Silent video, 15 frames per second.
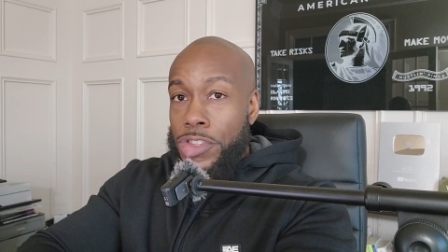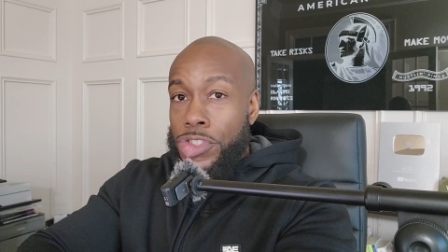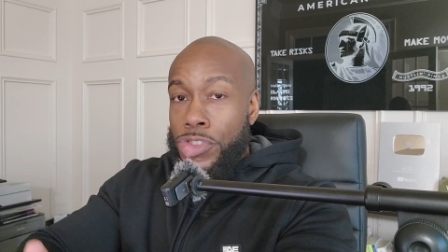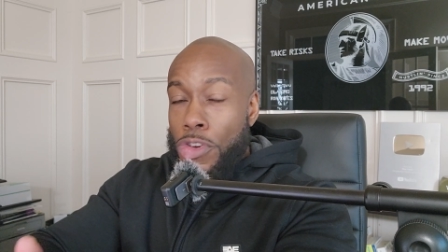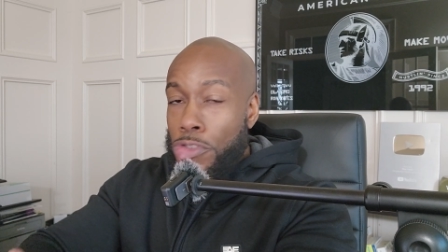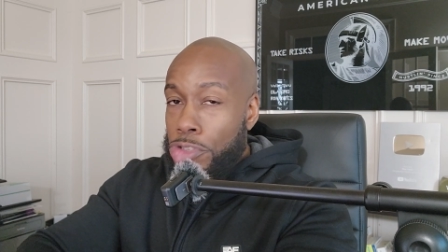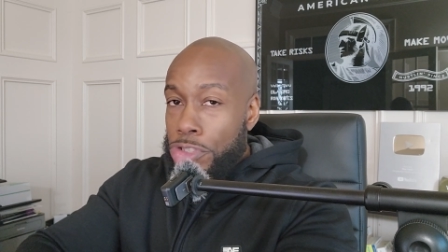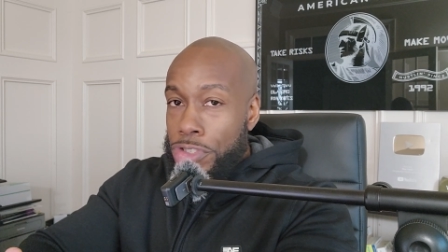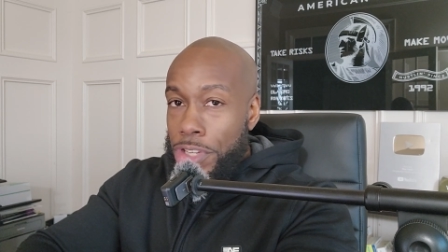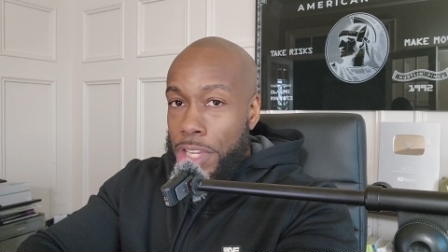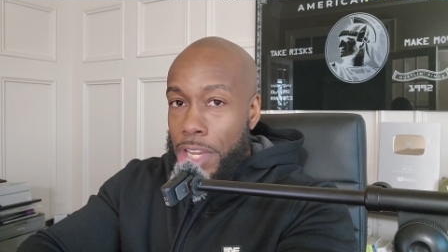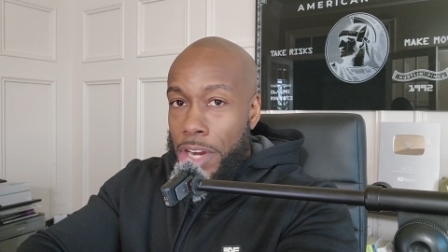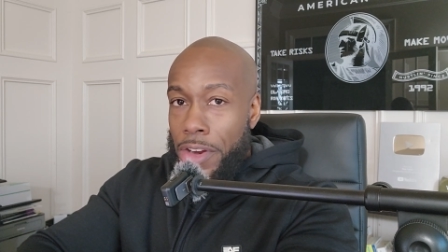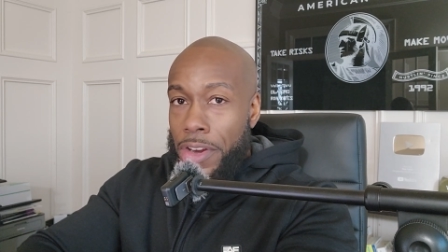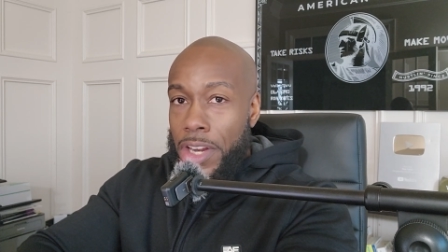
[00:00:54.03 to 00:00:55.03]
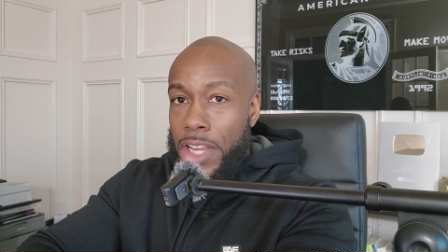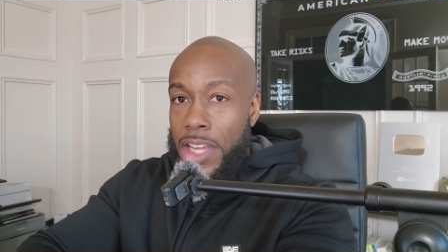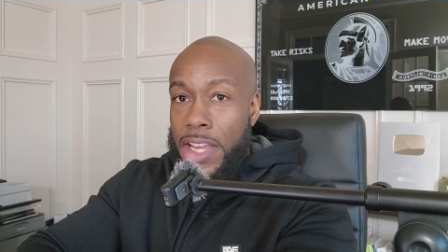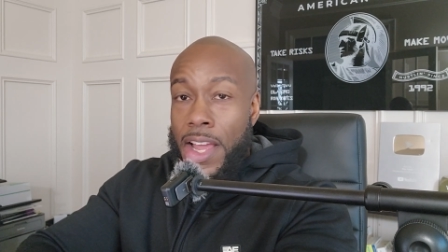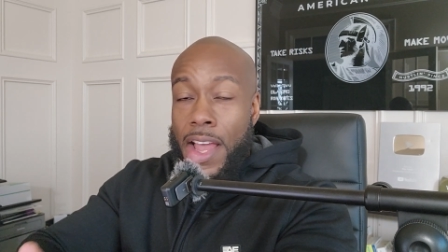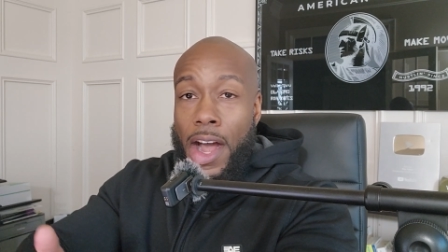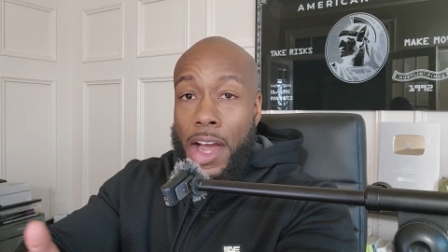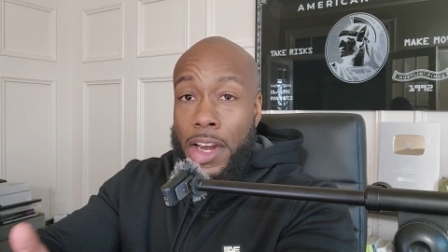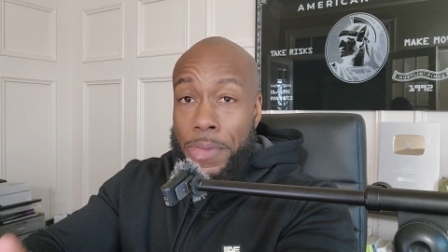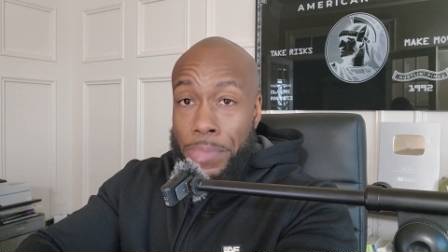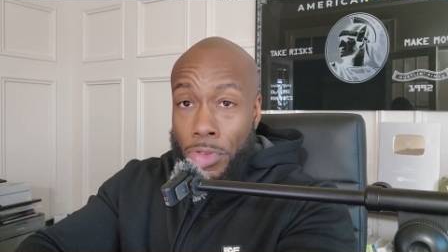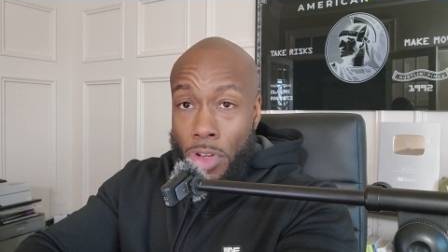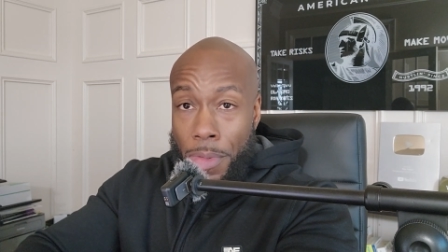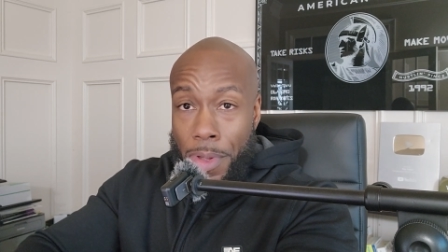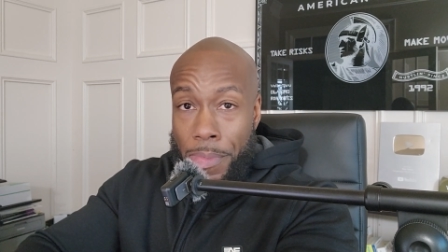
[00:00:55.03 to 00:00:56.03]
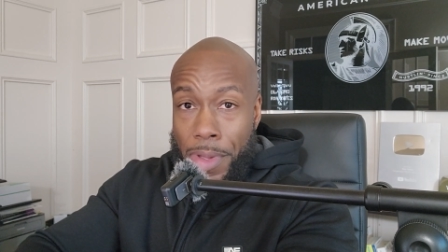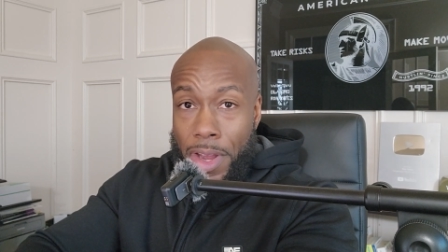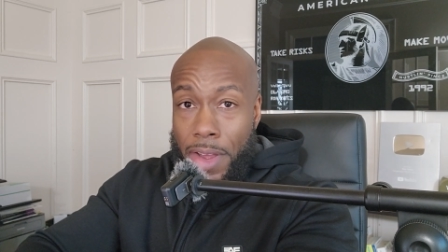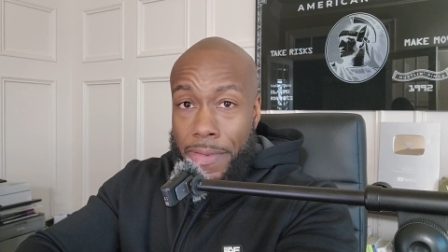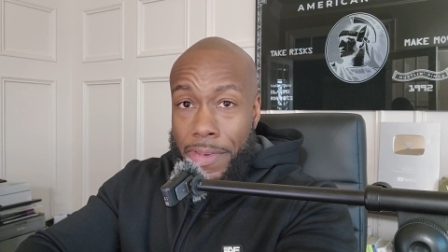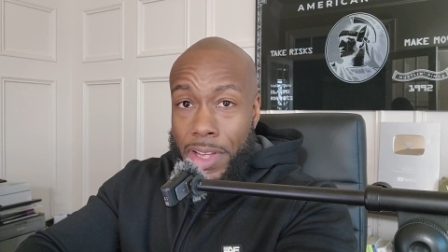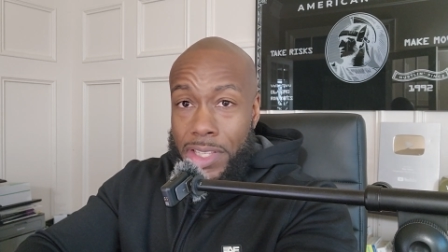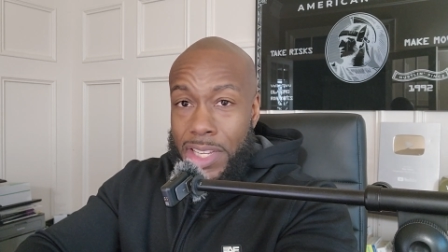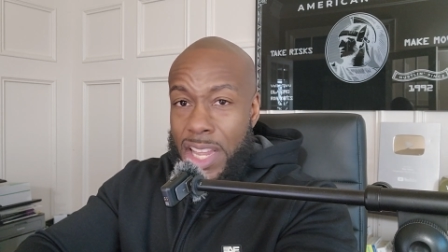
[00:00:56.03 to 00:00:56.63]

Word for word: Social Security, unemployment benefits,